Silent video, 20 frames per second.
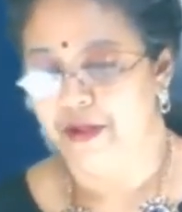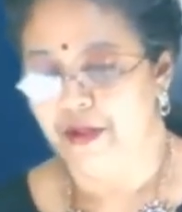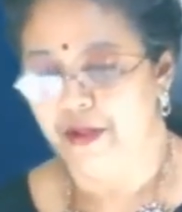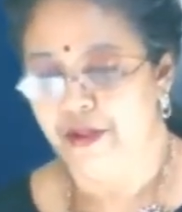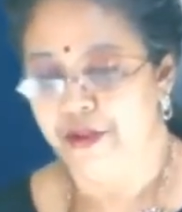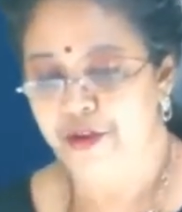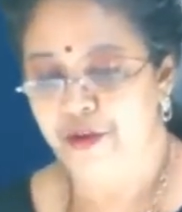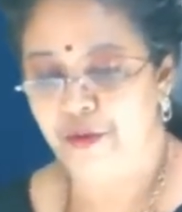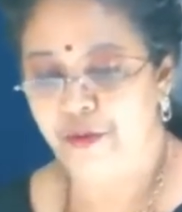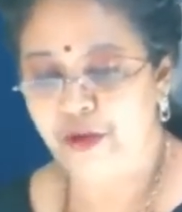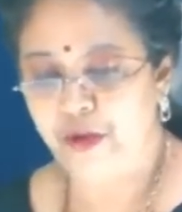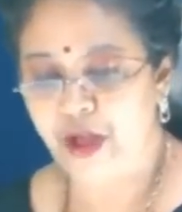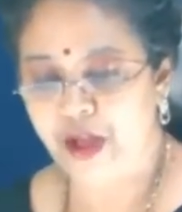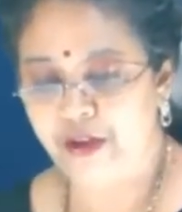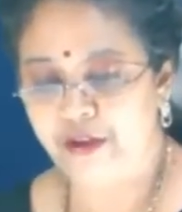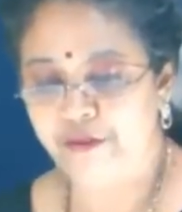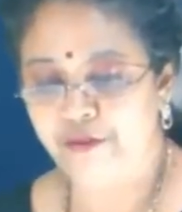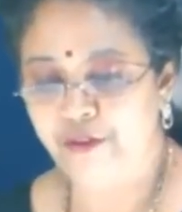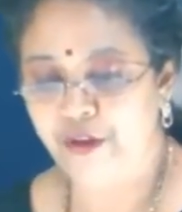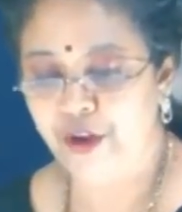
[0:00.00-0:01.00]
no
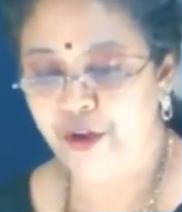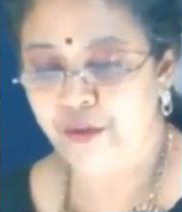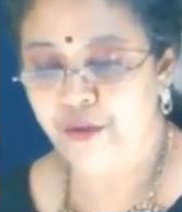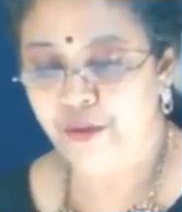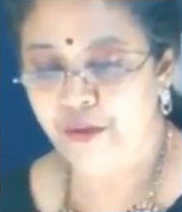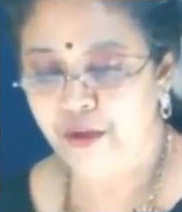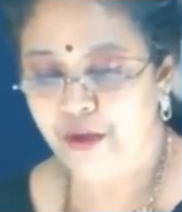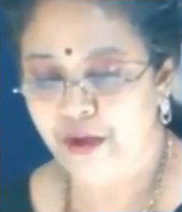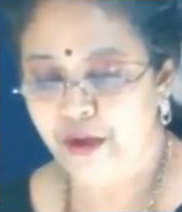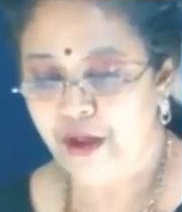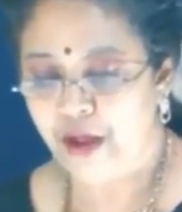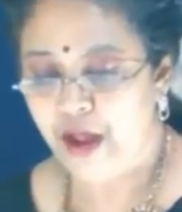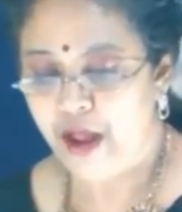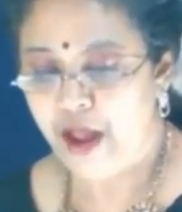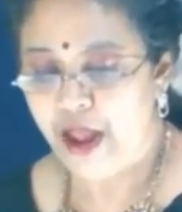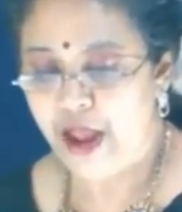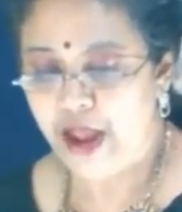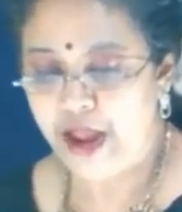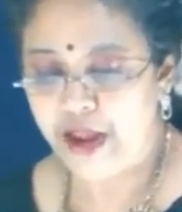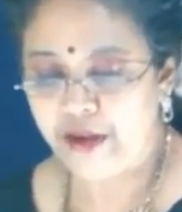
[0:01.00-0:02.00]
current flow,
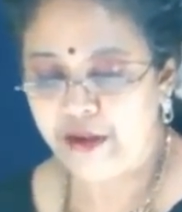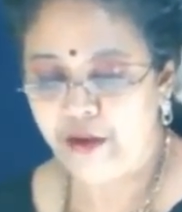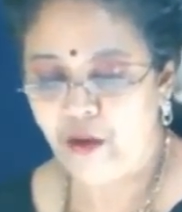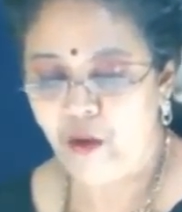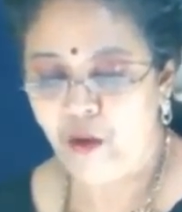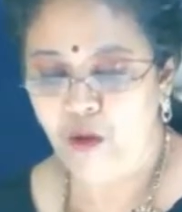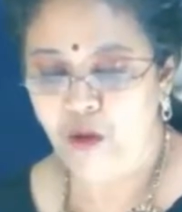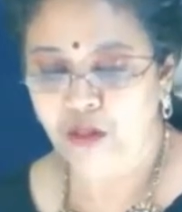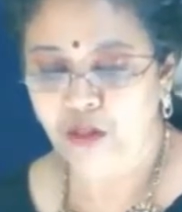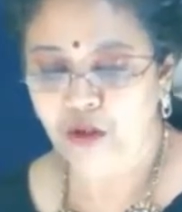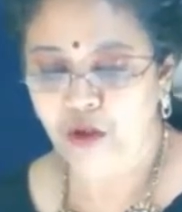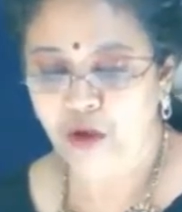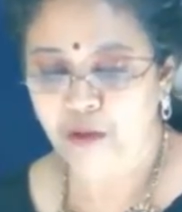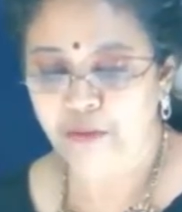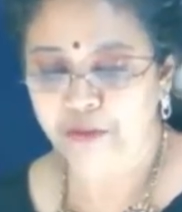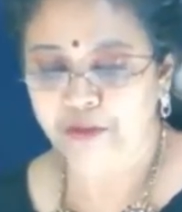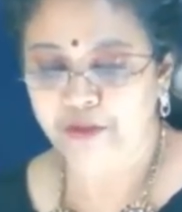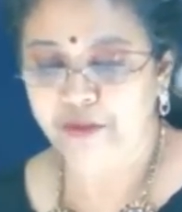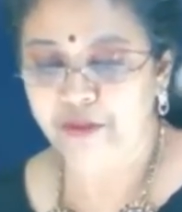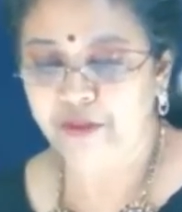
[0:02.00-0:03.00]
and all the
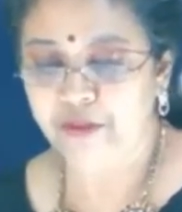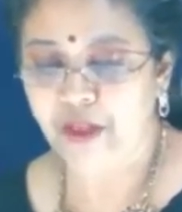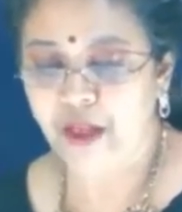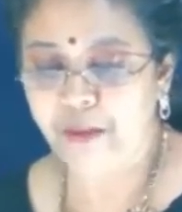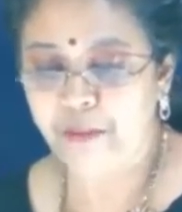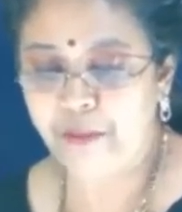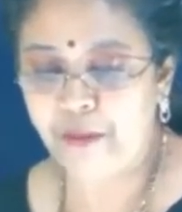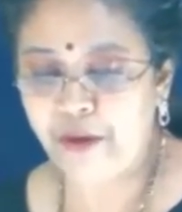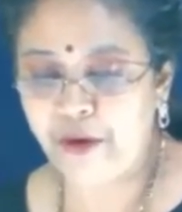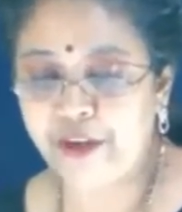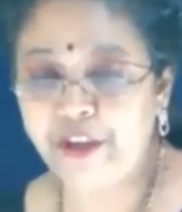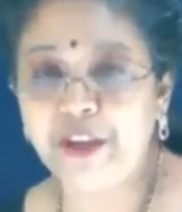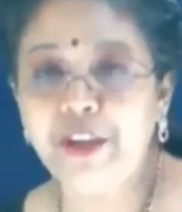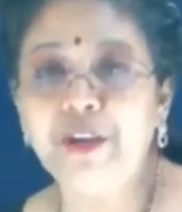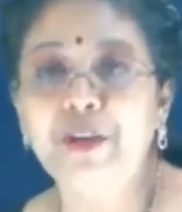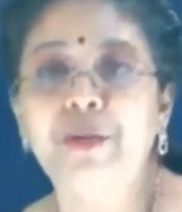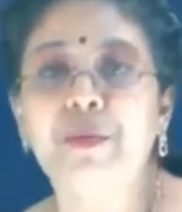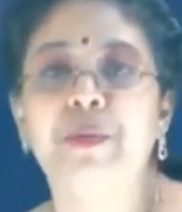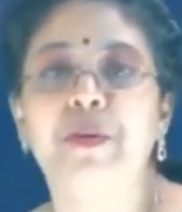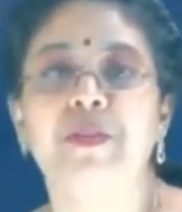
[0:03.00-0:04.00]
compasses are pointing
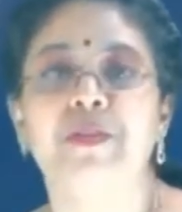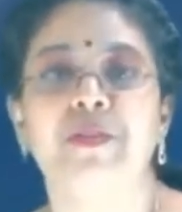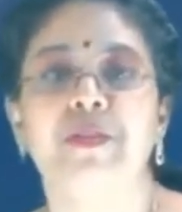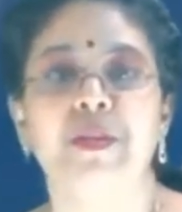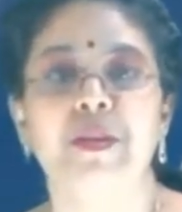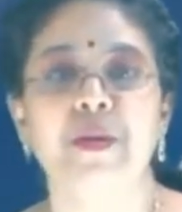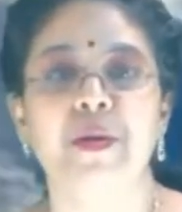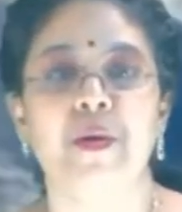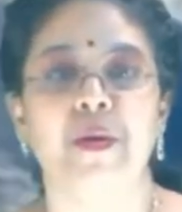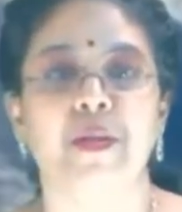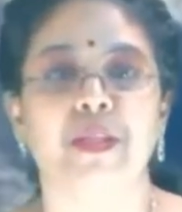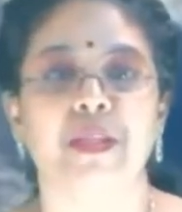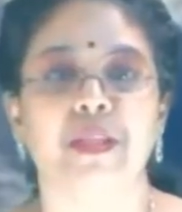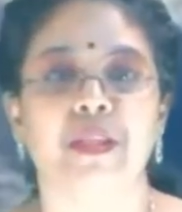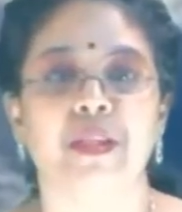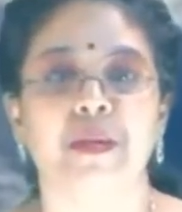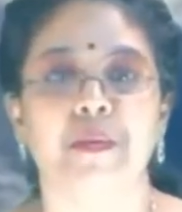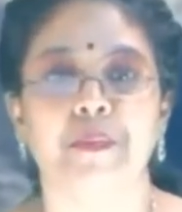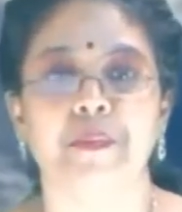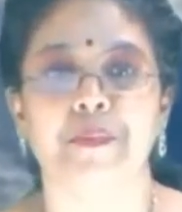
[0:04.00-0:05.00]
towards the north.
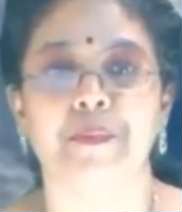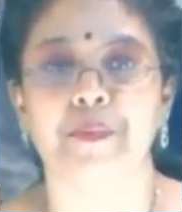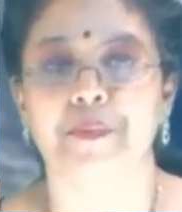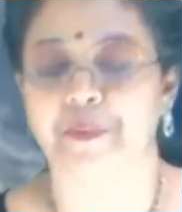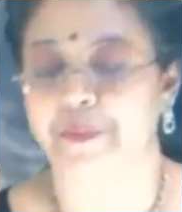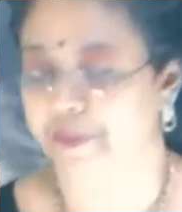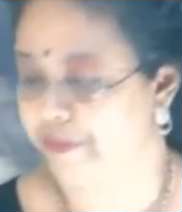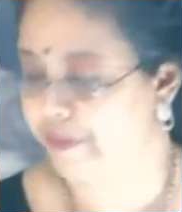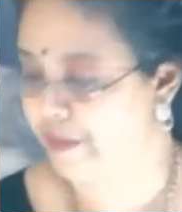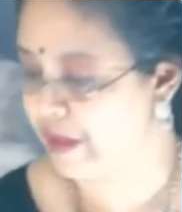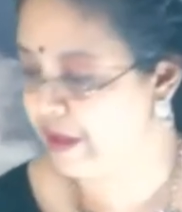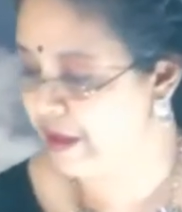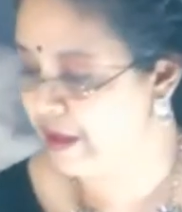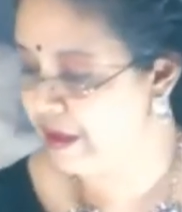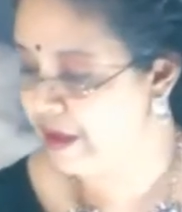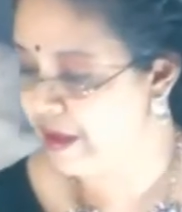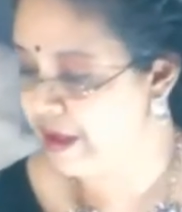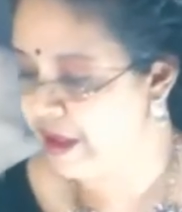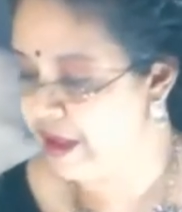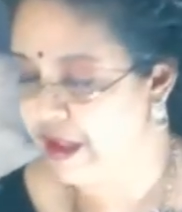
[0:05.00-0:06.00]

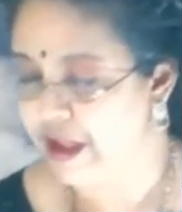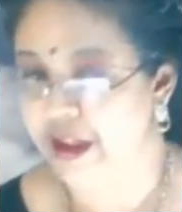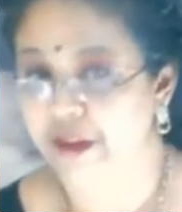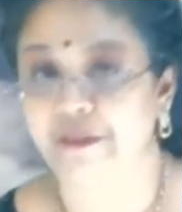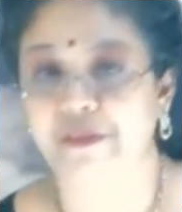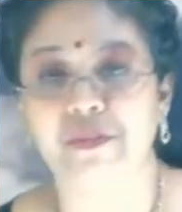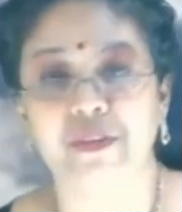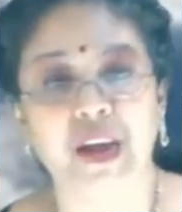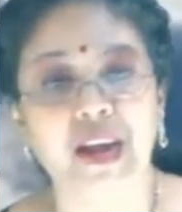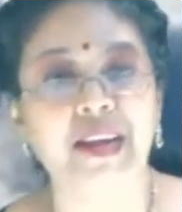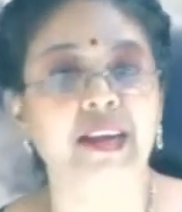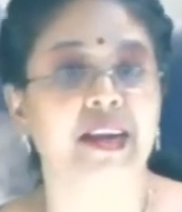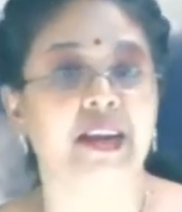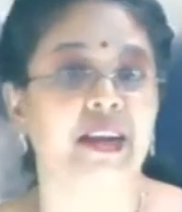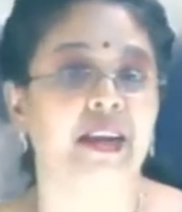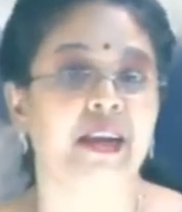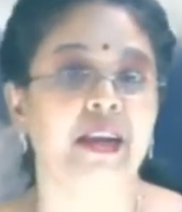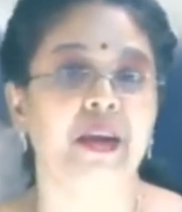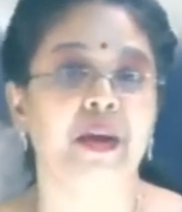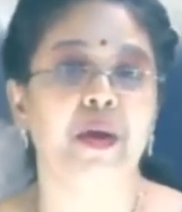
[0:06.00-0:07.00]
And
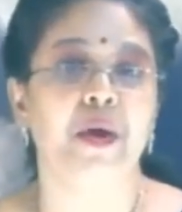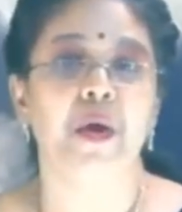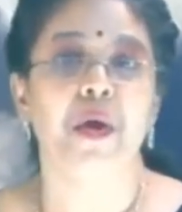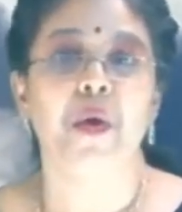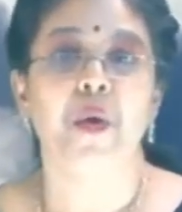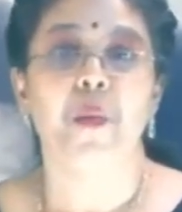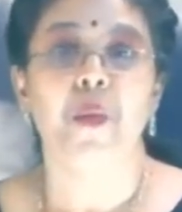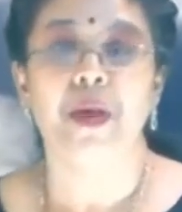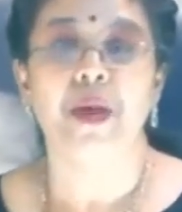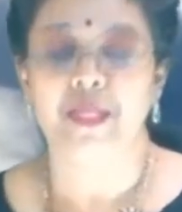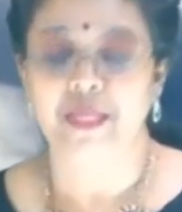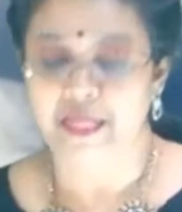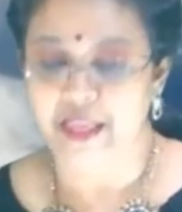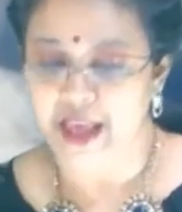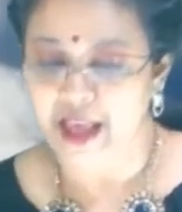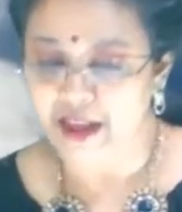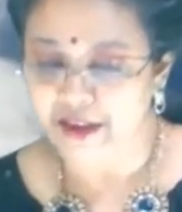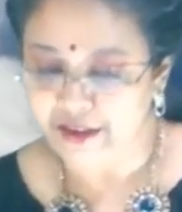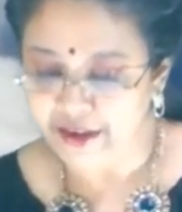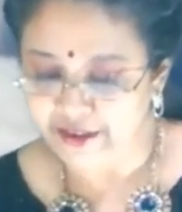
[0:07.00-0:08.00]
finally, when
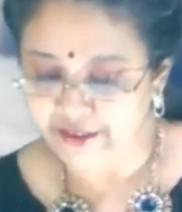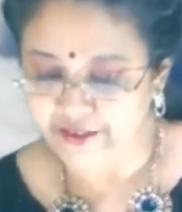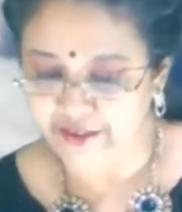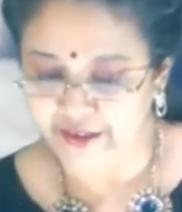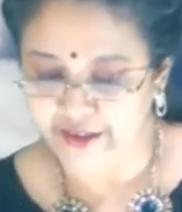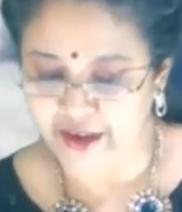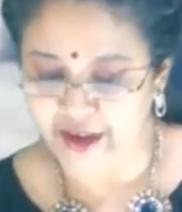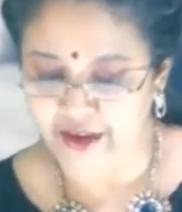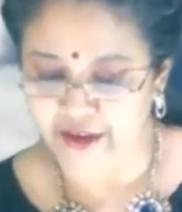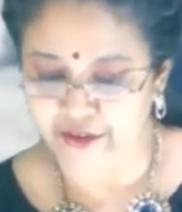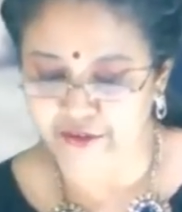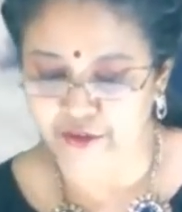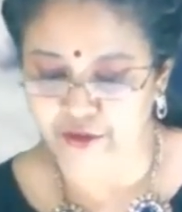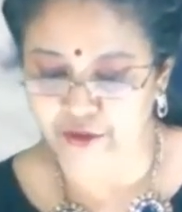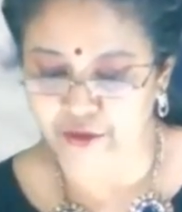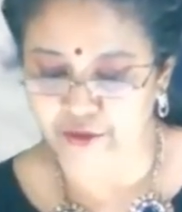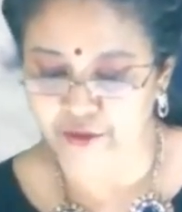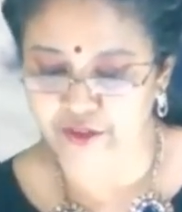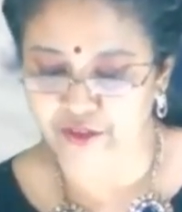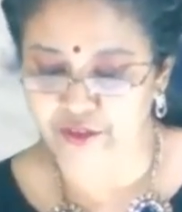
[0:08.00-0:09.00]
there is a current
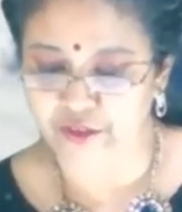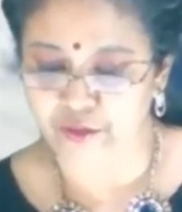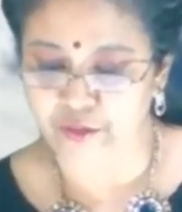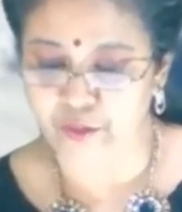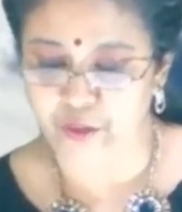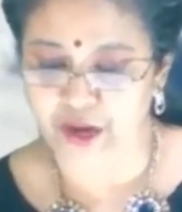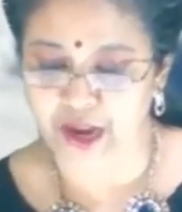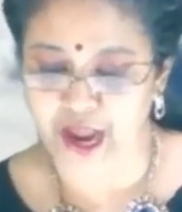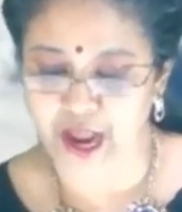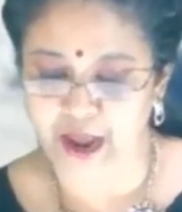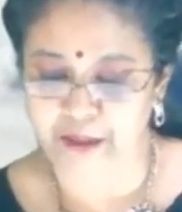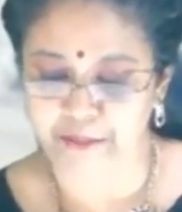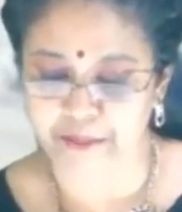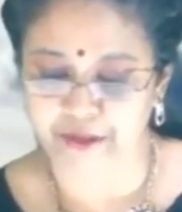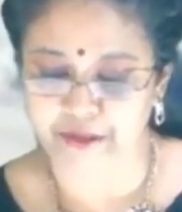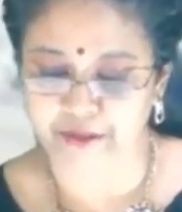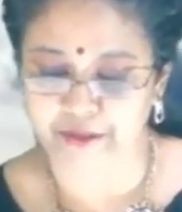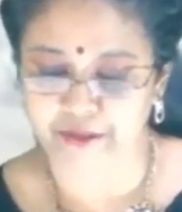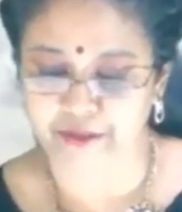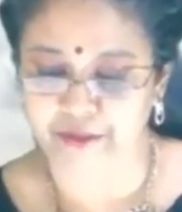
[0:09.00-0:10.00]
flow, this is what
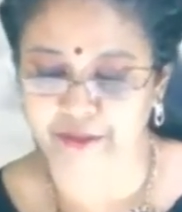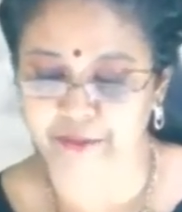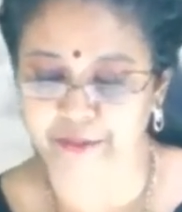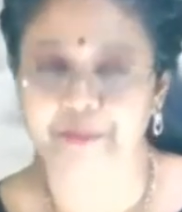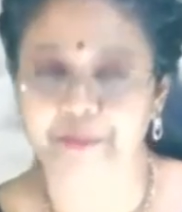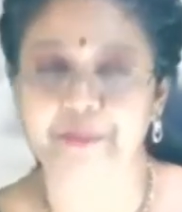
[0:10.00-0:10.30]
happens.